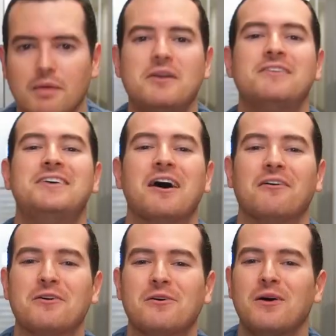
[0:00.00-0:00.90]
let me tell
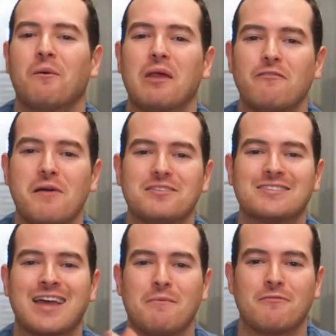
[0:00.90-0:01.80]
you where the information is
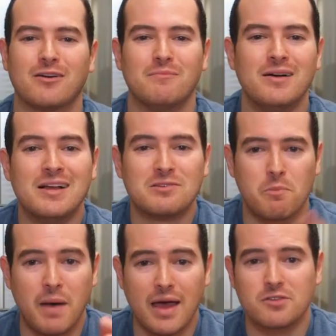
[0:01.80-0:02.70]
coming from. So a
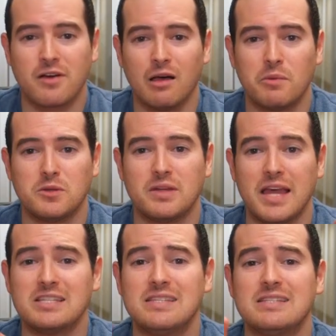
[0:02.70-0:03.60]
patent trial between
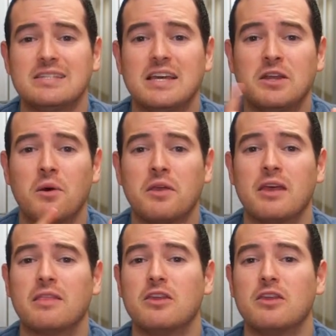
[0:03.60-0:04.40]
HTC and Nokia in